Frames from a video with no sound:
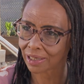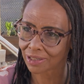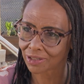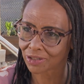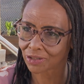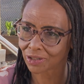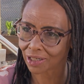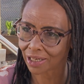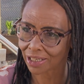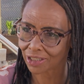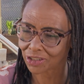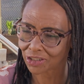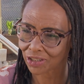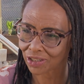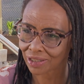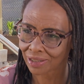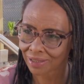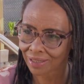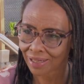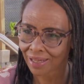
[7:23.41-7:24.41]

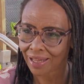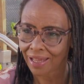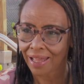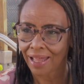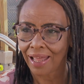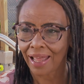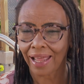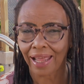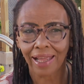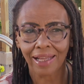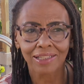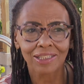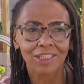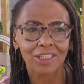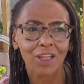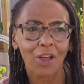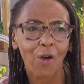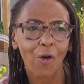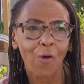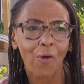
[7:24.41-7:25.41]
installation. And
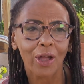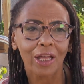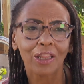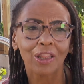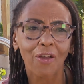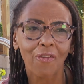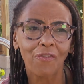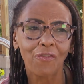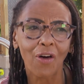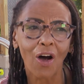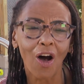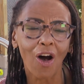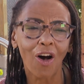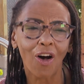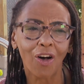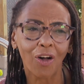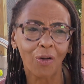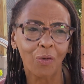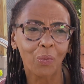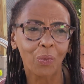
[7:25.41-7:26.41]
so in the
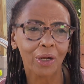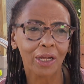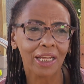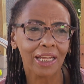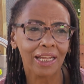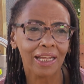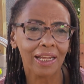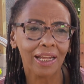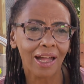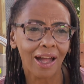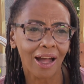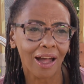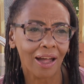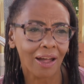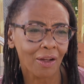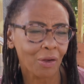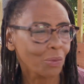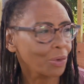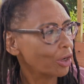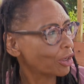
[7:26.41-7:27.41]
fall, we,
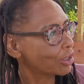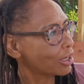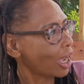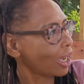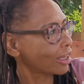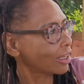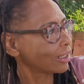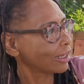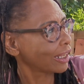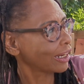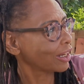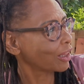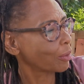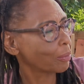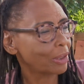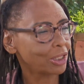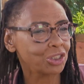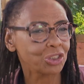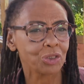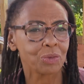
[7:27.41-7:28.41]
uh, we're inoculating the
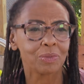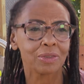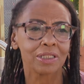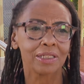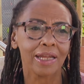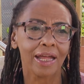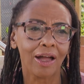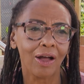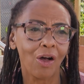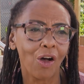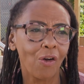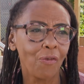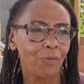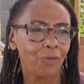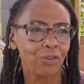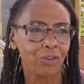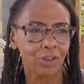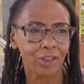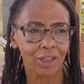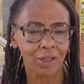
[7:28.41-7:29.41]
mushrooms now.
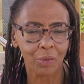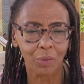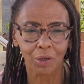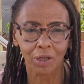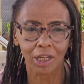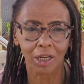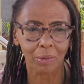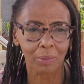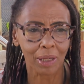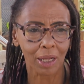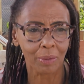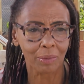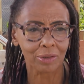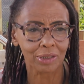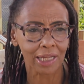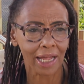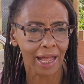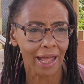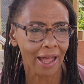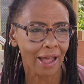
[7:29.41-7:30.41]
Hopefully we're gonna be able
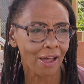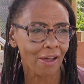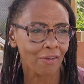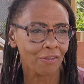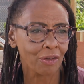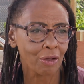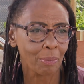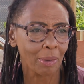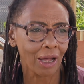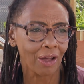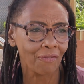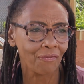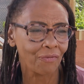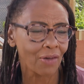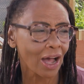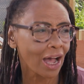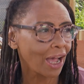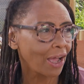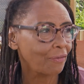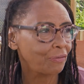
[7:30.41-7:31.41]
to have about
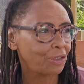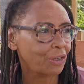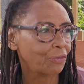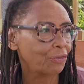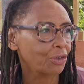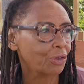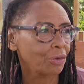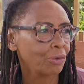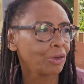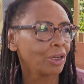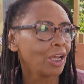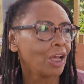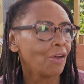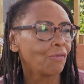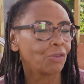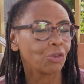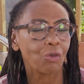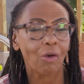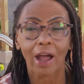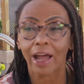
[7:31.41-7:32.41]
five different
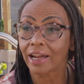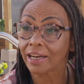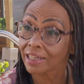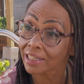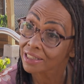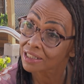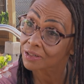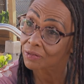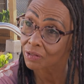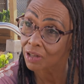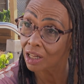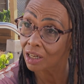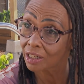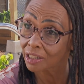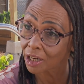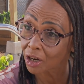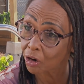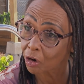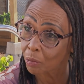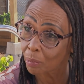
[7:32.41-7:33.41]
varieties of
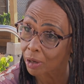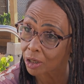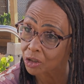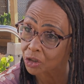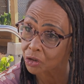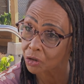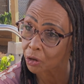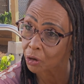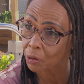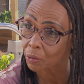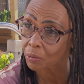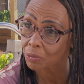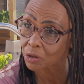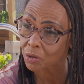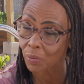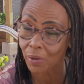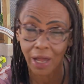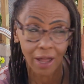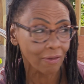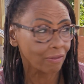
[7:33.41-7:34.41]
culinary
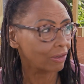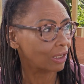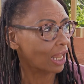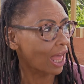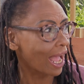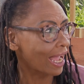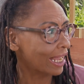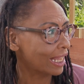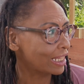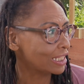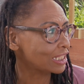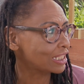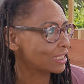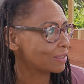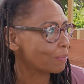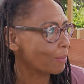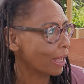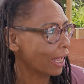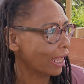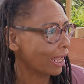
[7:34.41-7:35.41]
mushrooms. We have lion's
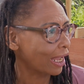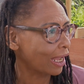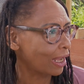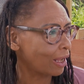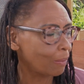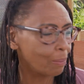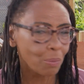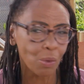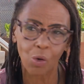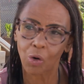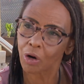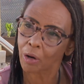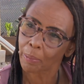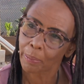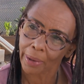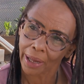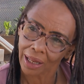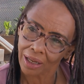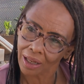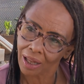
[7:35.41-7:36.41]
mane,
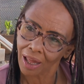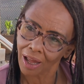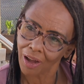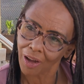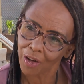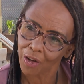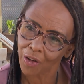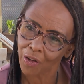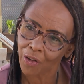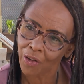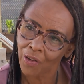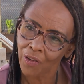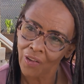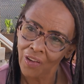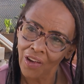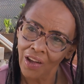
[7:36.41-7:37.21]
portobello.